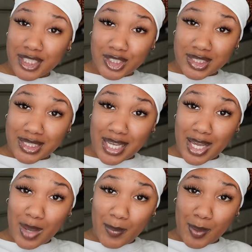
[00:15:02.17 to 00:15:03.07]
Nation,
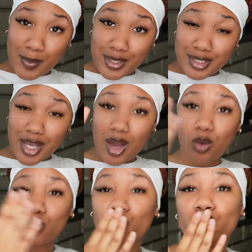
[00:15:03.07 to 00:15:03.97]
stay up. Peace
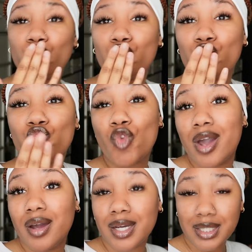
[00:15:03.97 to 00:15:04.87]
out.
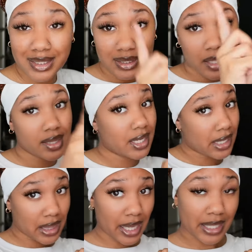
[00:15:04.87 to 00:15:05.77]
Because they
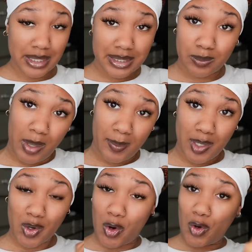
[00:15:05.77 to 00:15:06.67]
not like us,
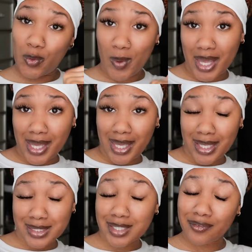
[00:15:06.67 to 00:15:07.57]
baby. On the
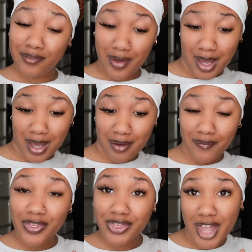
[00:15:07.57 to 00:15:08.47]
way to
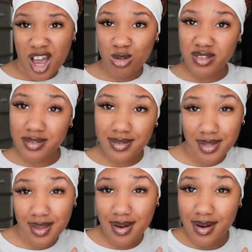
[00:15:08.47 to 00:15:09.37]

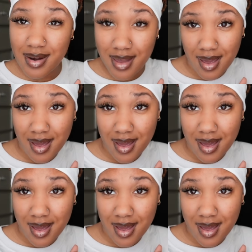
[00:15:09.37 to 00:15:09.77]
5,000.